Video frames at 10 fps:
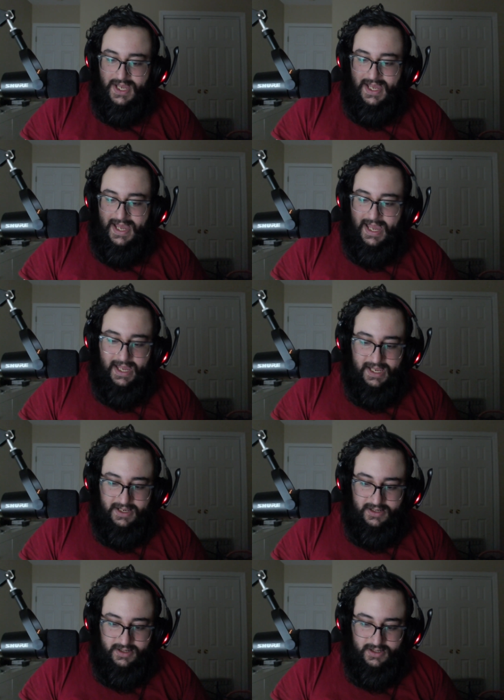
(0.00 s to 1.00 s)

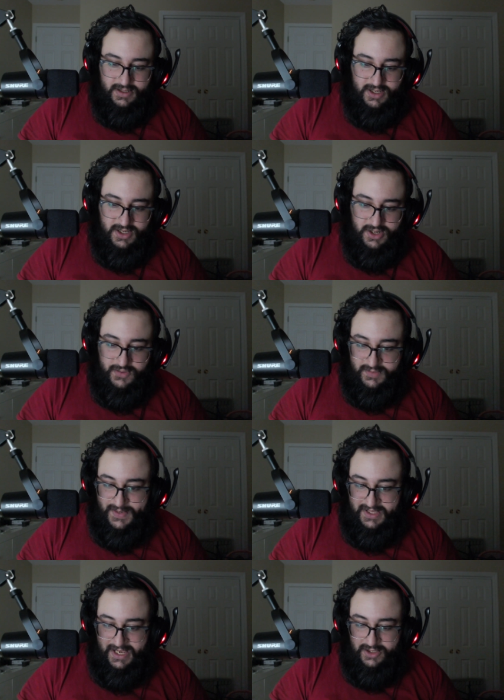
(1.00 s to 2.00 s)
and you know it's
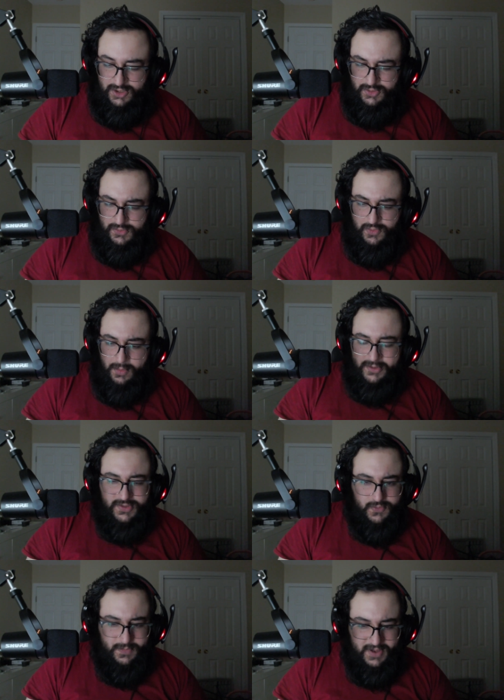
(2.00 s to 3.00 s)
been like two
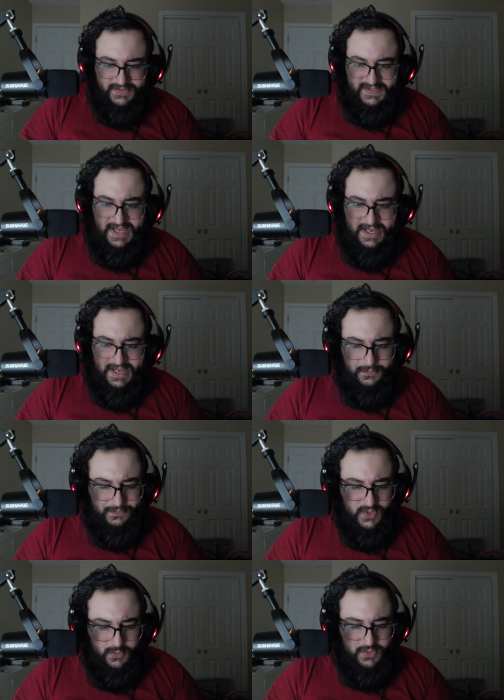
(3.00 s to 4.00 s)
almost three months now
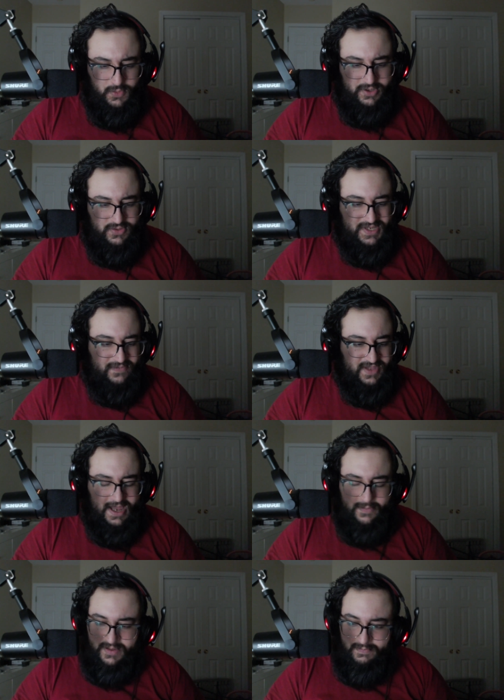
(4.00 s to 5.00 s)
where the winners have
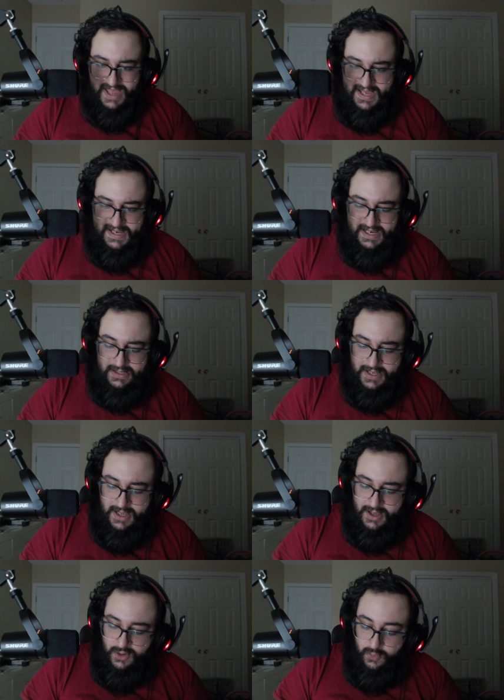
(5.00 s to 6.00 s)
not been paid
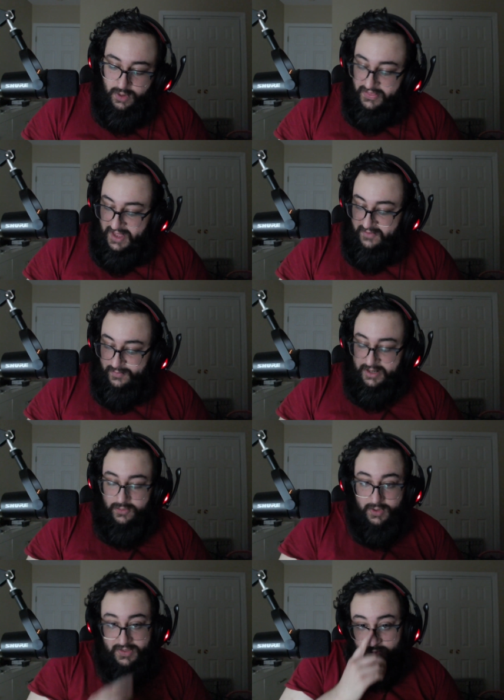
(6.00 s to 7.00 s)
what they've
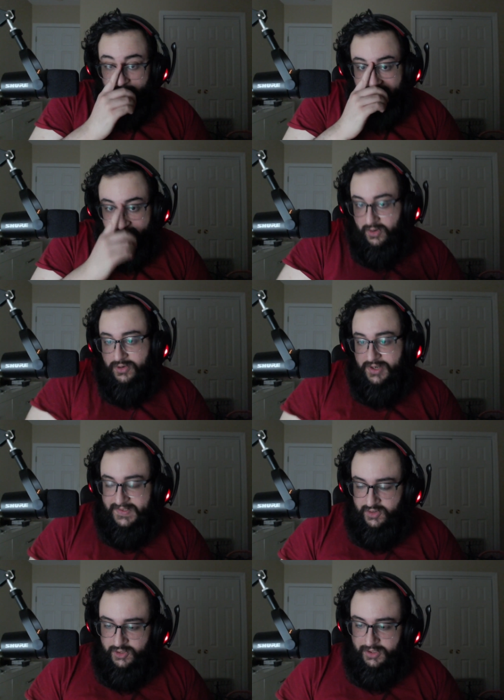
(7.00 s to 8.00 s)
been what what they've earned
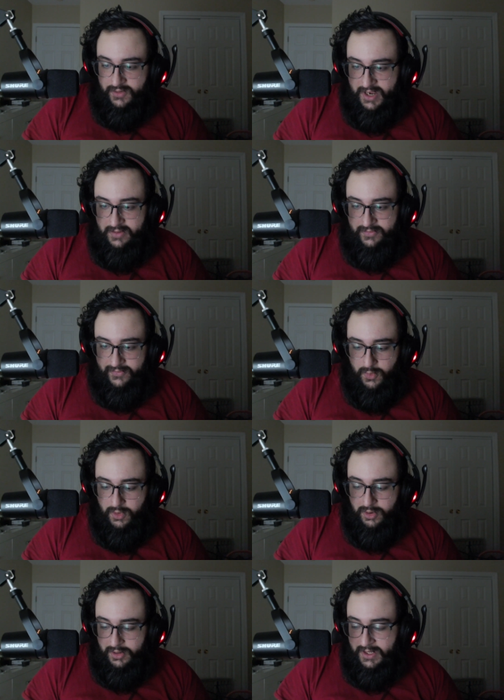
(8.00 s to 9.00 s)
essentially right
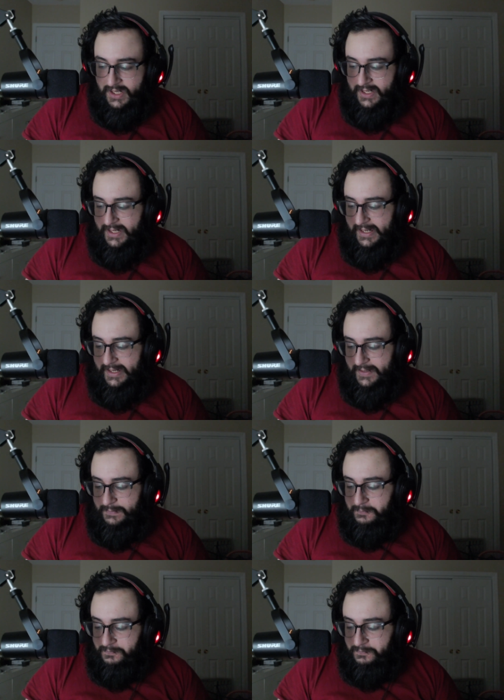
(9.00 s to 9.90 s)
for um,